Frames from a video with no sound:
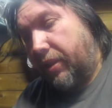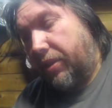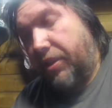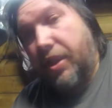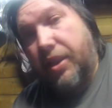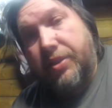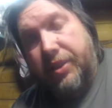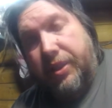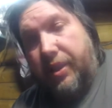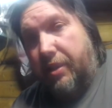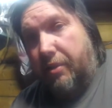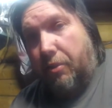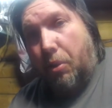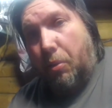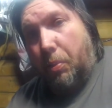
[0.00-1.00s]

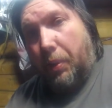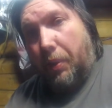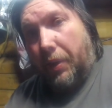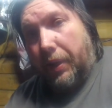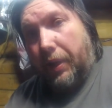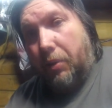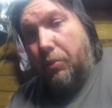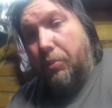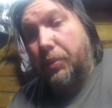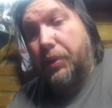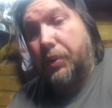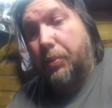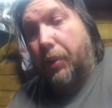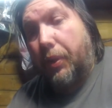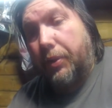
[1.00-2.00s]
30-year-old bike, it wouldn't be
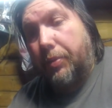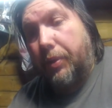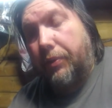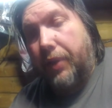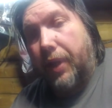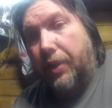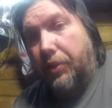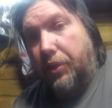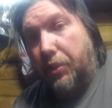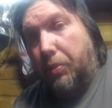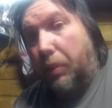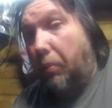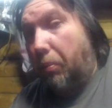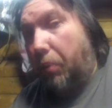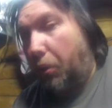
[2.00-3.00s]
surprised me if the engine's
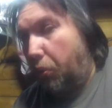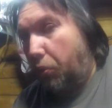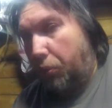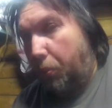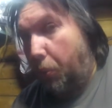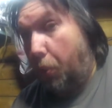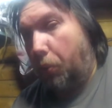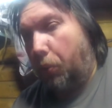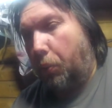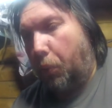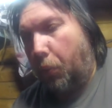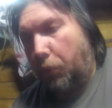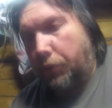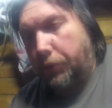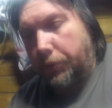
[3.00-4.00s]
been pulled more than
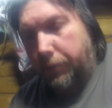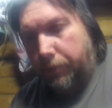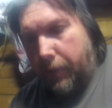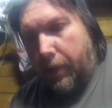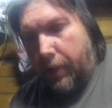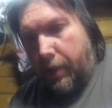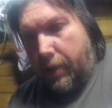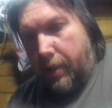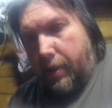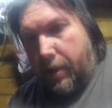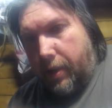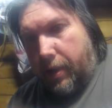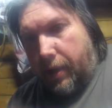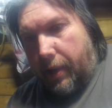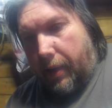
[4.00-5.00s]
once.
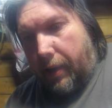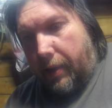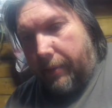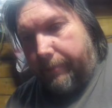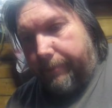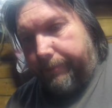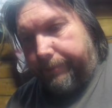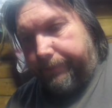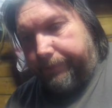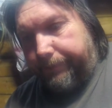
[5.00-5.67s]
And